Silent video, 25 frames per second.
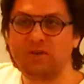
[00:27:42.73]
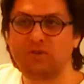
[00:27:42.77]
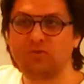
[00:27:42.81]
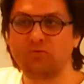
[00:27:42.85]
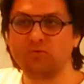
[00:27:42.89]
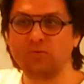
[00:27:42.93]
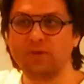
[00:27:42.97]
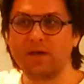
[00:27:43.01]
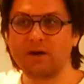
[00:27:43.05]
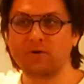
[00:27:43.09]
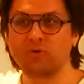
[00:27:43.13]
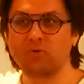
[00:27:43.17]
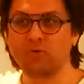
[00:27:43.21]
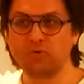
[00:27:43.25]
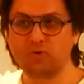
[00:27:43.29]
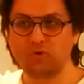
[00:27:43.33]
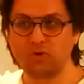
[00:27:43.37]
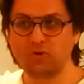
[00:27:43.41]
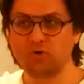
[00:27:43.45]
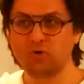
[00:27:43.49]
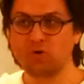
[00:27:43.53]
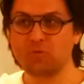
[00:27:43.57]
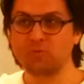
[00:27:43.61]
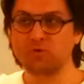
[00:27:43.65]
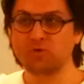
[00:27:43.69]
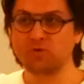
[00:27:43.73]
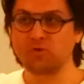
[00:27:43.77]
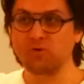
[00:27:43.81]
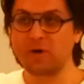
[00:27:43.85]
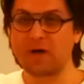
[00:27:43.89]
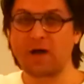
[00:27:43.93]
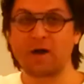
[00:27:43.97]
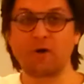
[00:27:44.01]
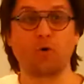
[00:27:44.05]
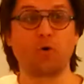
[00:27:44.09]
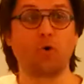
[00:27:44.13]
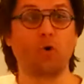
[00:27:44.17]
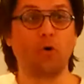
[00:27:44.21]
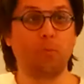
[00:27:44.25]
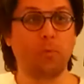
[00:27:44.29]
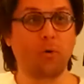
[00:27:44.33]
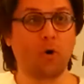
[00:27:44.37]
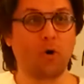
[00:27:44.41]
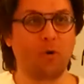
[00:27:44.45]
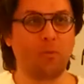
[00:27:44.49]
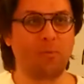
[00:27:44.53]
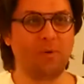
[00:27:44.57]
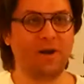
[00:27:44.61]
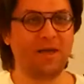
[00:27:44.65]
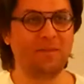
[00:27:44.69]
And you have seen in nature,
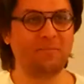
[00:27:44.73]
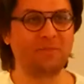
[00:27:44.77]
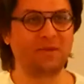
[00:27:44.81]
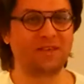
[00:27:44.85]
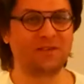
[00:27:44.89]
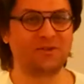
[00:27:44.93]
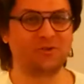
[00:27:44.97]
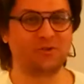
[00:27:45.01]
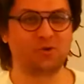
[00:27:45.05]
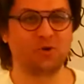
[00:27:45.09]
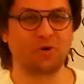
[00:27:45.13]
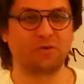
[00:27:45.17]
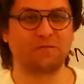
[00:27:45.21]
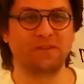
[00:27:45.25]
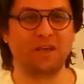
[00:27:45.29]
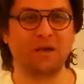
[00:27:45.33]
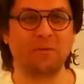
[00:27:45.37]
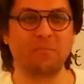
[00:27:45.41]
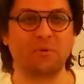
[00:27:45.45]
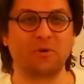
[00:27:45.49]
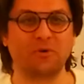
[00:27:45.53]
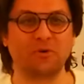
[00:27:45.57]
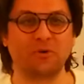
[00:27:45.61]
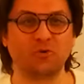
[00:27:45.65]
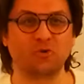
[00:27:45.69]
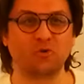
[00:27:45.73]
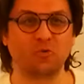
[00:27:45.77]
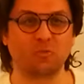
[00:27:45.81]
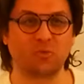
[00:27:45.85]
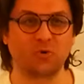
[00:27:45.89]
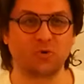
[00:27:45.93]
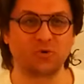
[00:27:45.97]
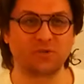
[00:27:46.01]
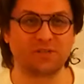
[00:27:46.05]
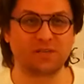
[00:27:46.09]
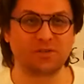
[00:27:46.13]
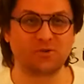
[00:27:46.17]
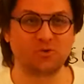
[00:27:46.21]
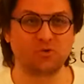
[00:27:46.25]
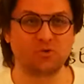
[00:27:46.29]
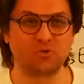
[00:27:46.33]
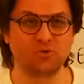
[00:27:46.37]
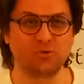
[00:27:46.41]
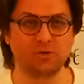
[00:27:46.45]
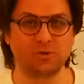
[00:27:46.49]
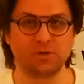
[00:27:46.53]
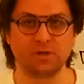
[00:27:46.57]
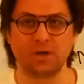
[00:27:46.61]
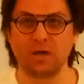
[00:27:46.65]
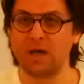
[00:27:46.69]
you don't have some
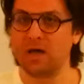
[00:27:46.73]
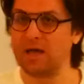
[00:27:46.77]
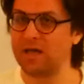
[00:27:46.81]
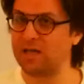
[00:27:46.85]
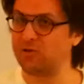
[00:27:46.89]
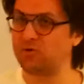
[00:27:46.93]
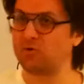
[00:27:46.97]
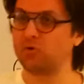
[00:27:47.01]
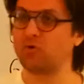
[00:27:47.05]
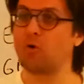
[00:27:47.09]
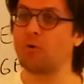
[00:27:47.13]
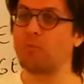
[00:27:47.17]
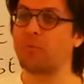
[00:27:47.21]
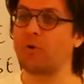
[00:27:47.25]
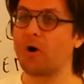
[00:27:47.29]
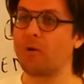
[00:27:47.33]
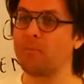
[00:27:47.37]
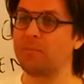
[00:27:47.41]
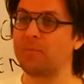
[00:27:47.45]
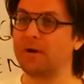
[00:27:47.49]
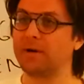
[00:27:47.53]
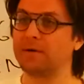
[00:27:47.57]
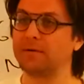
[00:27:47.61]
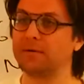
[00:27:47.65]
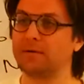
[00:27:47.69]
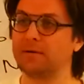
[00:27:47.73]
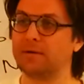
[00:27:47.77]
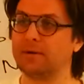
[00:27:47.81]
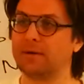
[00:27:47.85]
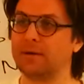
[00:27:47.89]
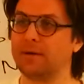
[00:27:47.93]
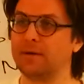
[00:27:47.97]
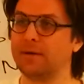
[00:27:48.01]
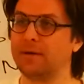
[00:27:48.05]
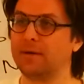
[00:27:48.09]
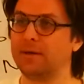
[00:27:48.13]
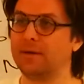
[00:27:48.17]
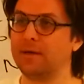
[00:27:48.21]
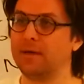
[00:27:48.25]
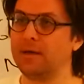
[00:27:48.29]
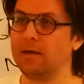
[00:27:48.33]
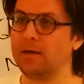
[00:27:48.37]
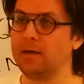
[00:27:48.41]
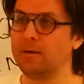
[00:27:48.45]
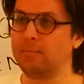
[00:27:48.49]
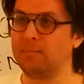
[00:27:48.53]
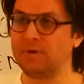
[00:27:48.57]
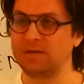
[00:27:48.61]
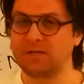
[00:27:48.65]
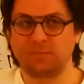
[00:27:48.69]
plants in July and
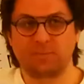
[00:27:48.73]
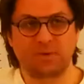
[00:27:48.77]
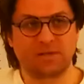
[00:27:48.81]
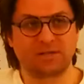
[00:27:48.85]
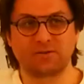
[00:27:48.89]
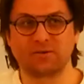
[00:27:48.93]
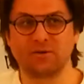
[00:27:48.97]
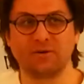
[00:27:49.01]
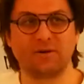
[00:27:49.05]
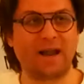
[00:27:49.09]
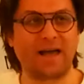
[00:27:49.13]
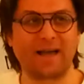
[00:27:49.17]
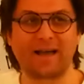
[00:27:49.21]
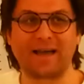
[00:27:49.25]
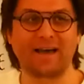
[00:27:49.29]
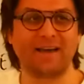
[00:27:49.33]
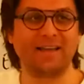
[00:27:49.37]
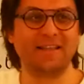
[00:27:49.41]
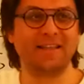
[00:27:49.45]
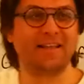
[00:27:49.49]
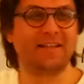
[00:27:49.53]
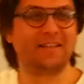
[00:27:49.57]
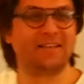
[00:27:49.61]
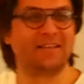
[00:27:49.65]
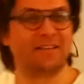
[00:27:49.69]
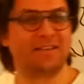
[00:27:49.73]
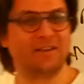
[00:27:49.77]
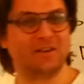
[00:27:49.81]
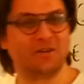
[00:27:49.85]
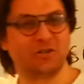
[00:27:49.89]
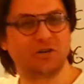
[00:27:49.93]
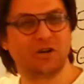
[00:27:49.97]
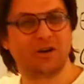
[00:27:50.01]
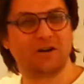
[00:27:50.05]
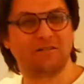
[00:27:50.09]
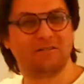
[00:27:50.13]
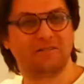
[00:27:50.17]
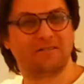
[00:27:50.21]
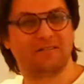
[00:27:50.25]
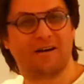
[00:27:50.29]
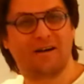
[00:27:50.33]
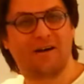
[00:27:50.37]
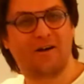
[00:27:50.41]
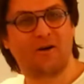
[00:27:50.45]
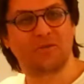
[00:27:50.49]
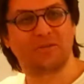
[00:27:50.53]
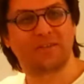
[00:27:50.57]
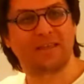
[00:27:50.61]
you have them in August.